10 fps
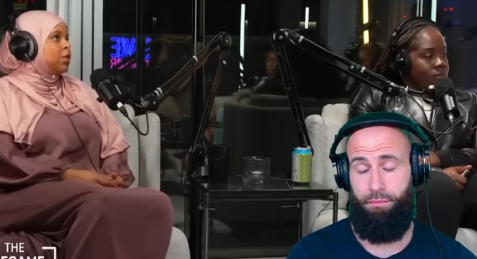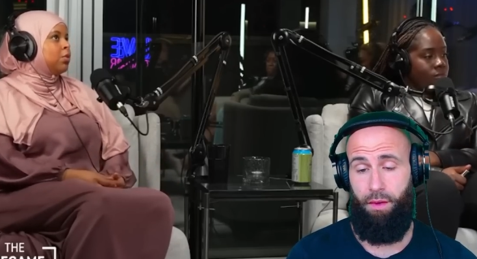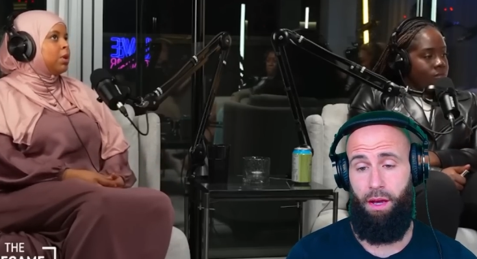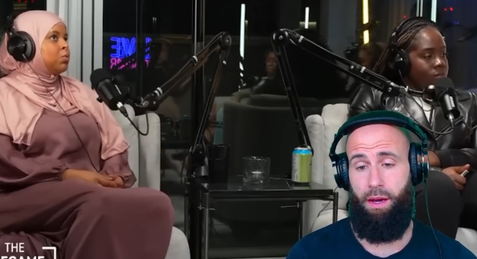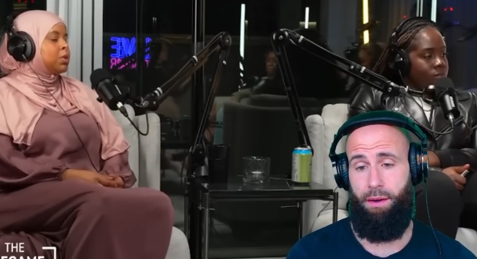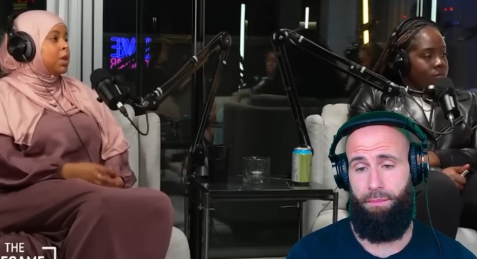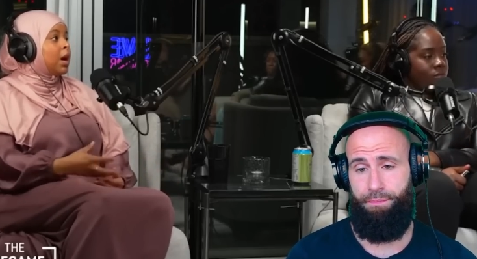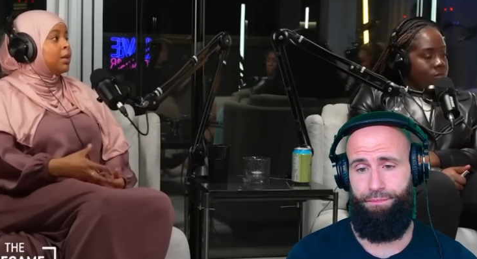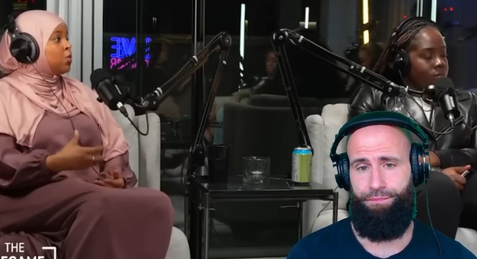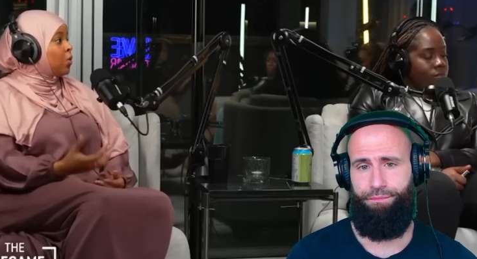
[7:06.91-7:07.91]
Speaker 1: you know, yeah. it was
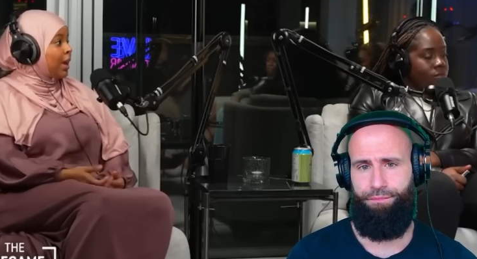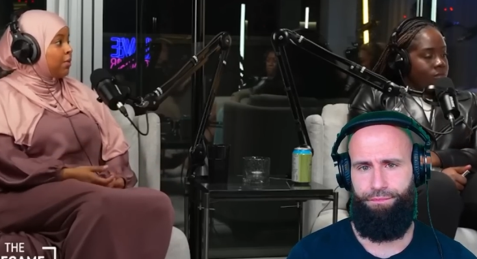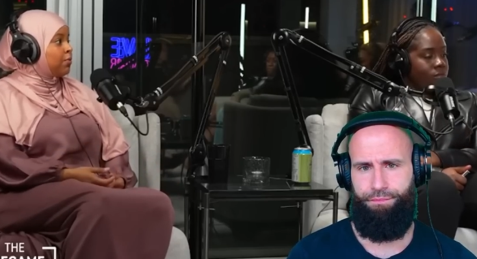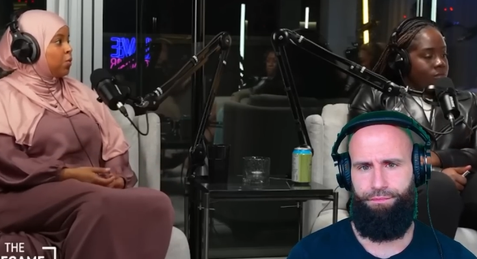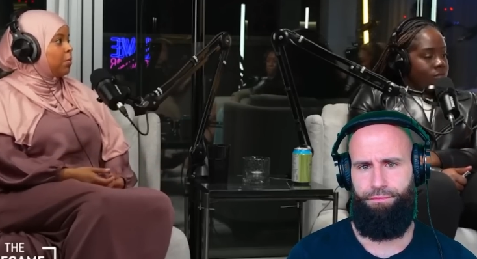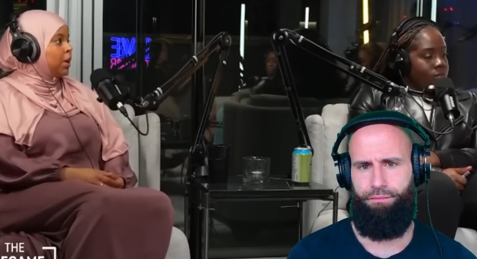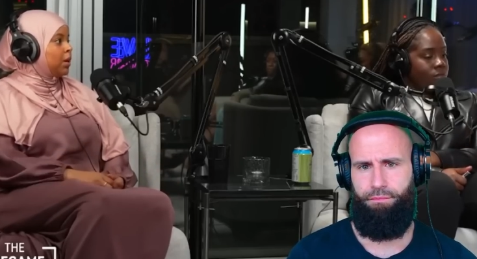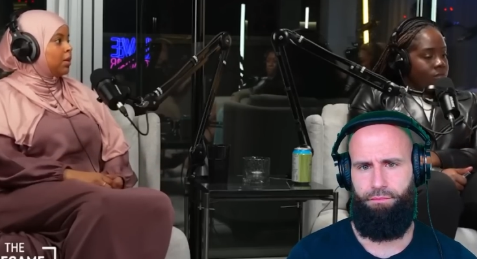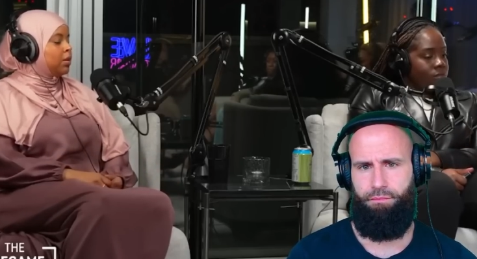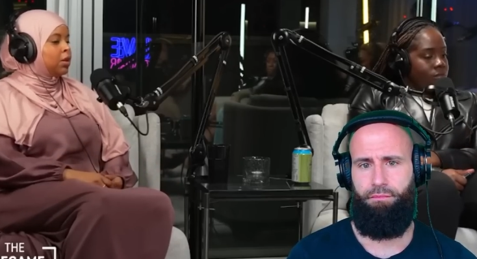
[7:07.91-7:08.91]
the ideal life for
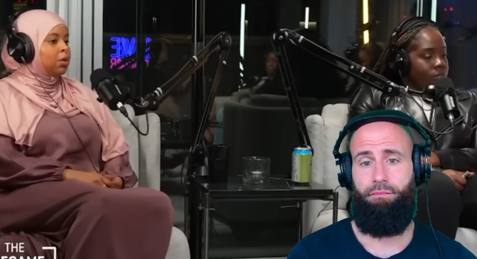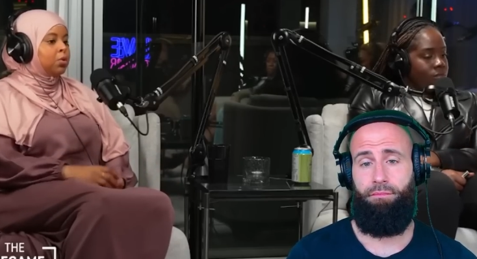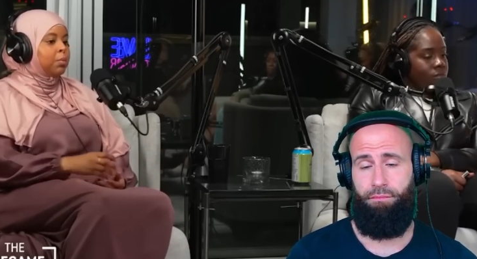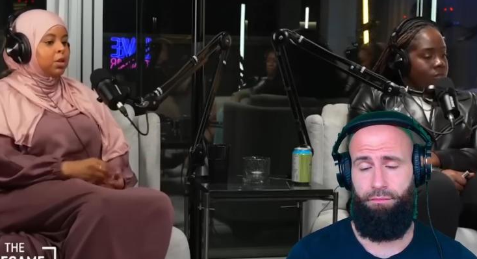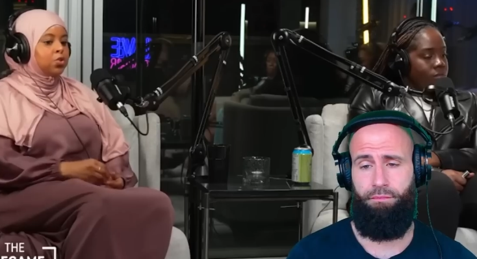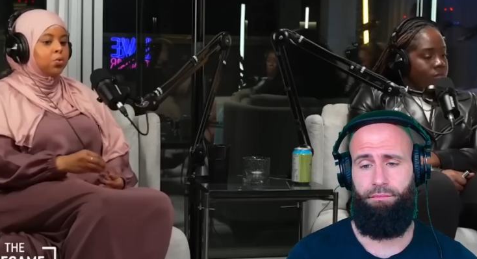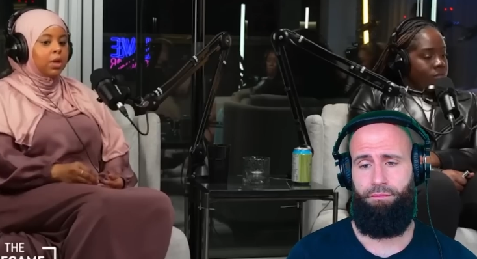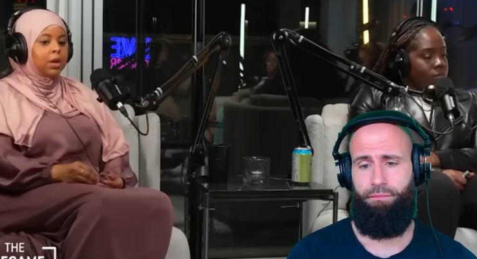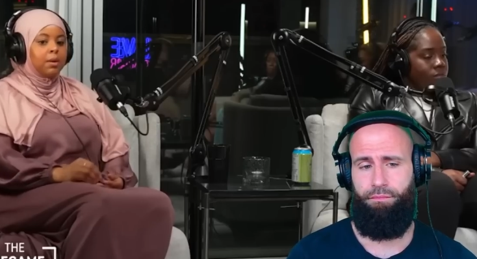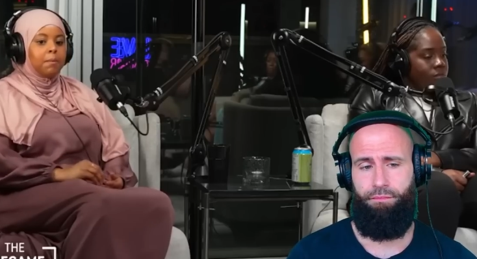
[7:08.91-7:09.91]
me. Mm-hmm. You know, I would mm-hmm. make
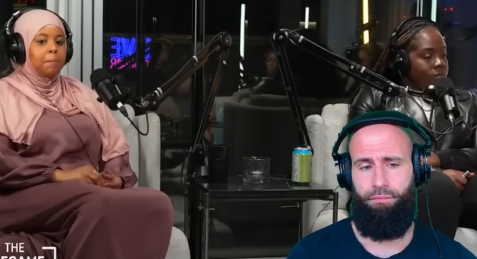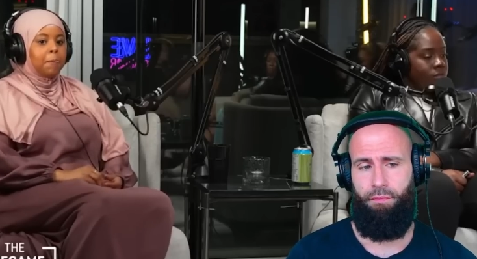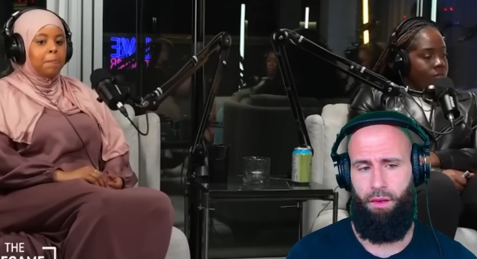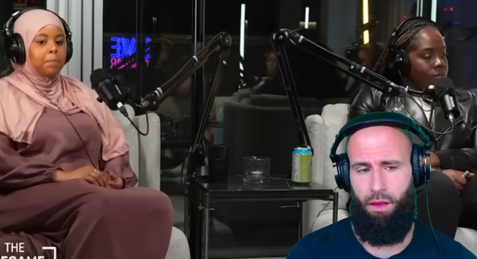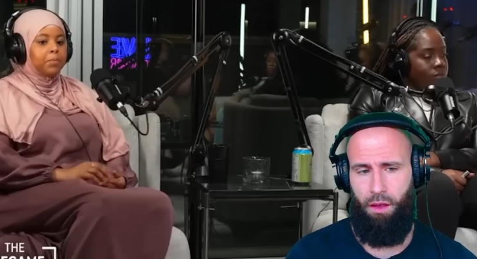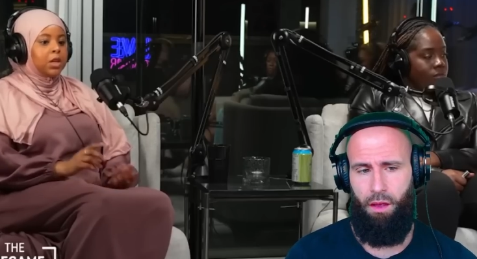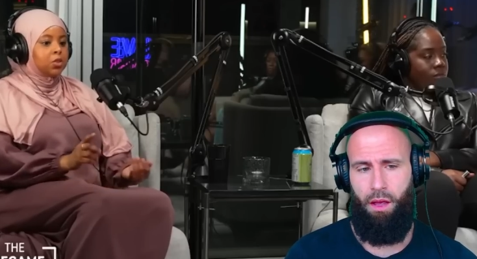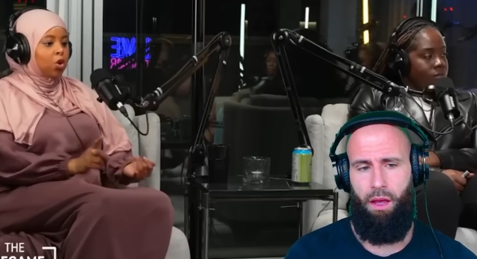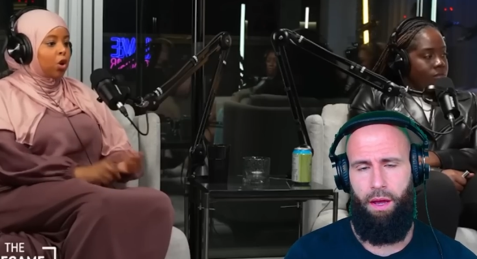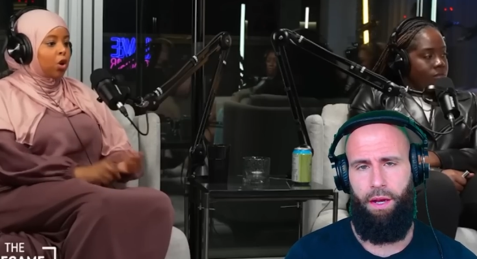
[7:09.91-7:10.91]
sure that
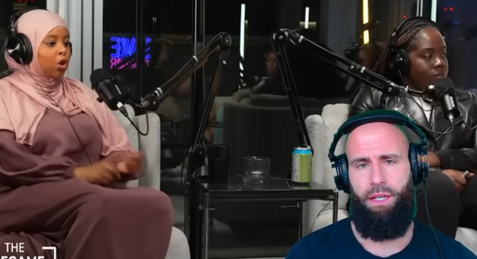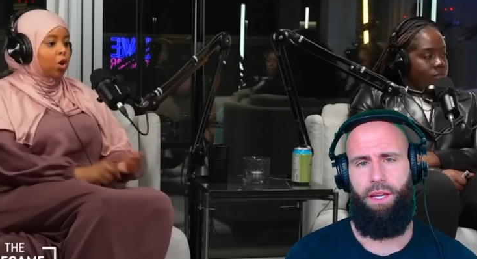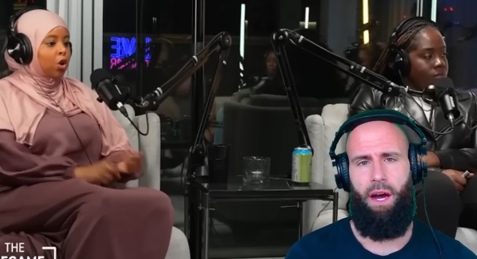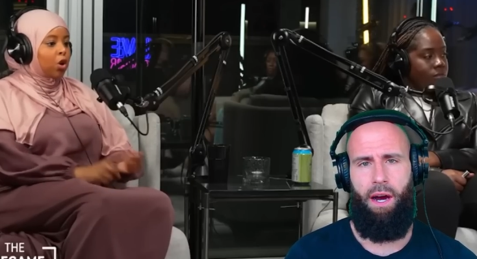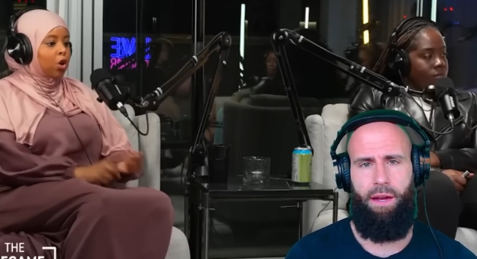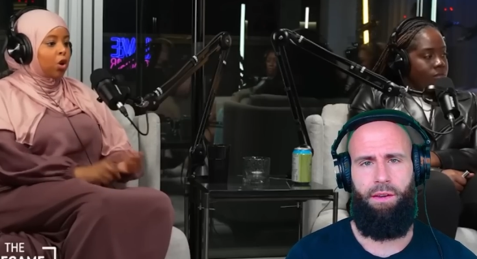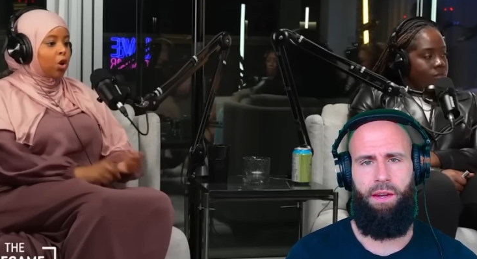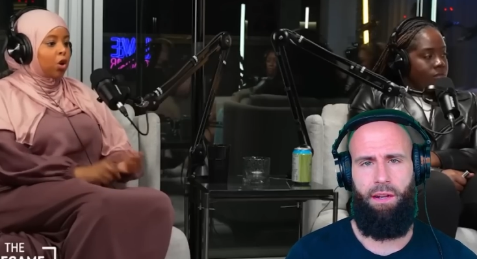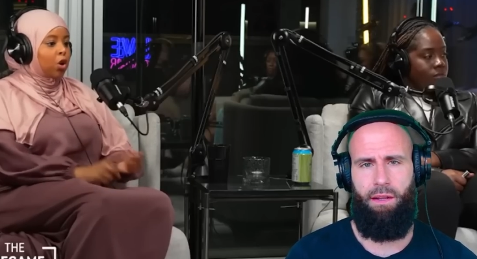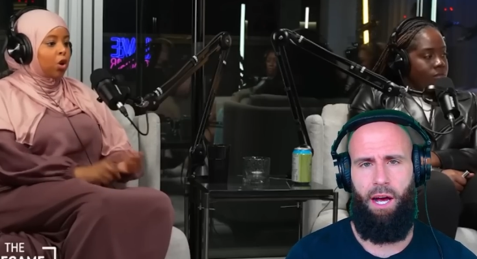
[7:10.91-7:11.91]
Speaker 2: his it is the
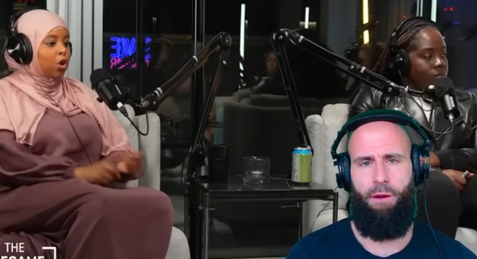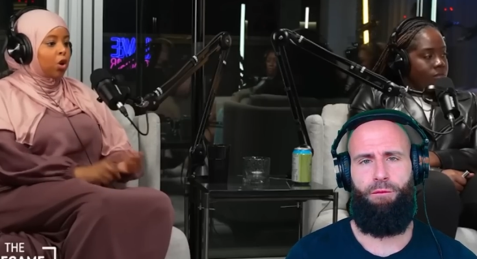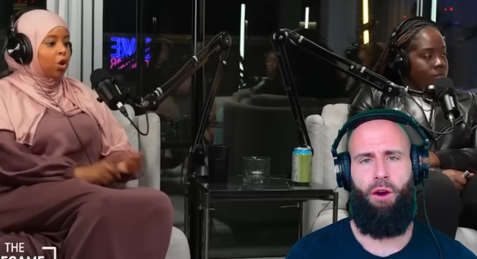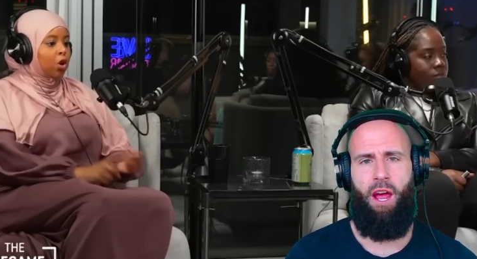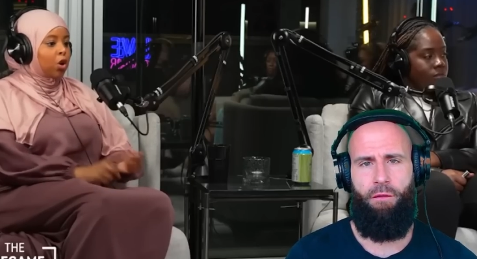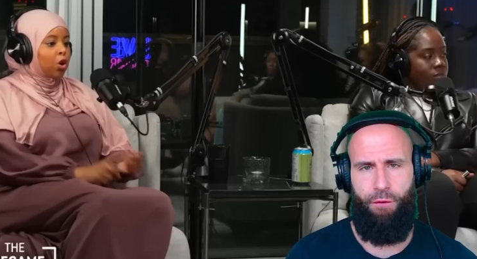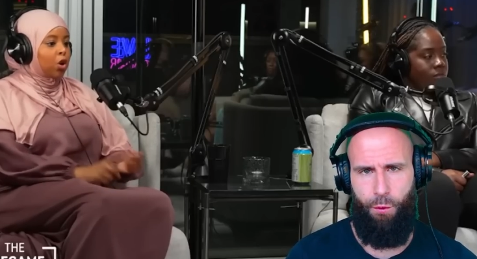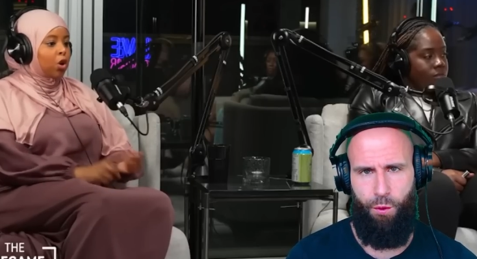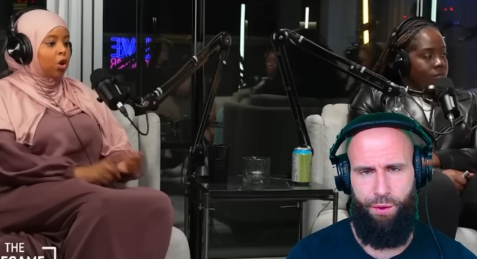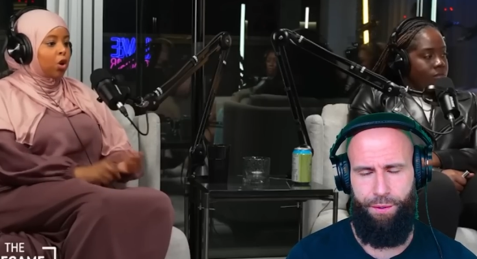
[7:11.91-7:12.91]
ideal life for every
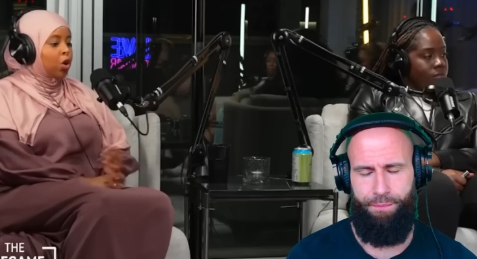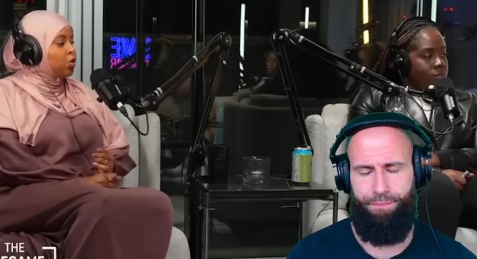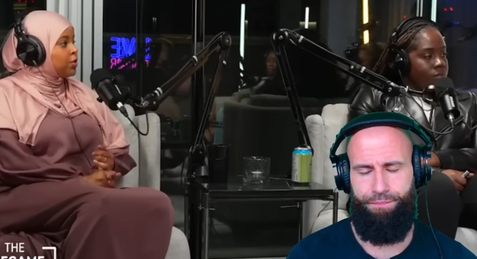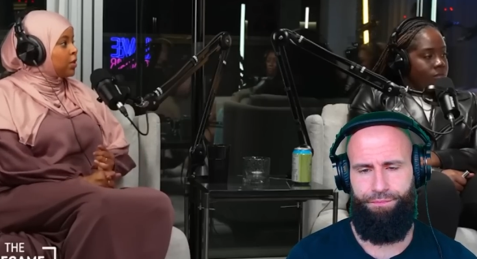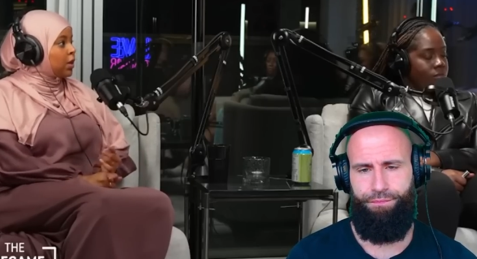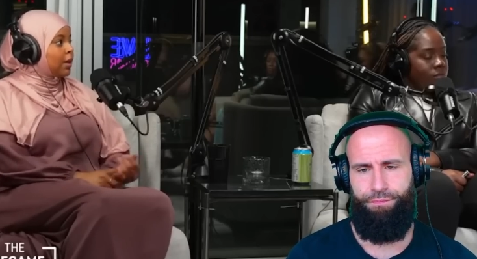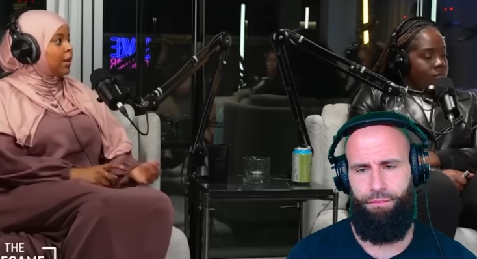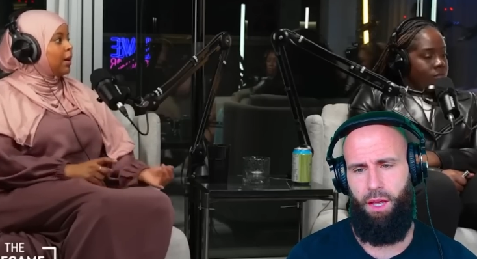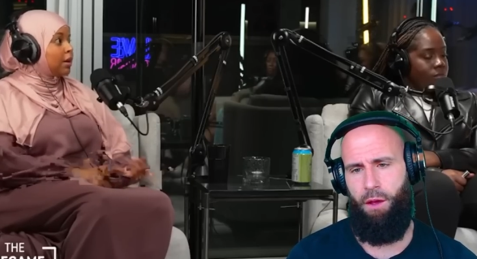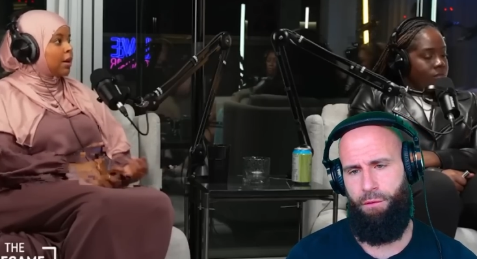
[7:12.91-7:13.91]
woman. Clothes are
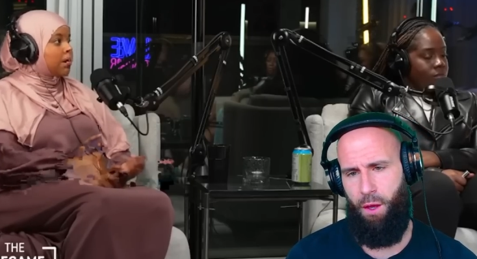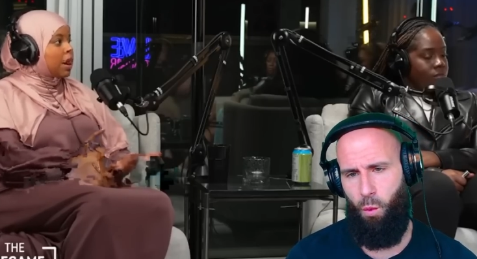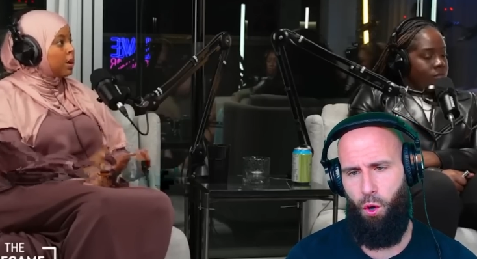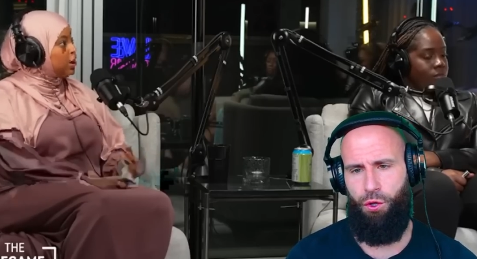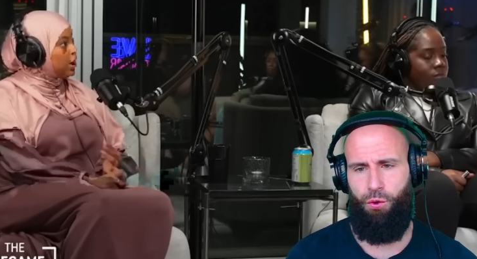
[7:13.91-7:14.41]
clean. If they want i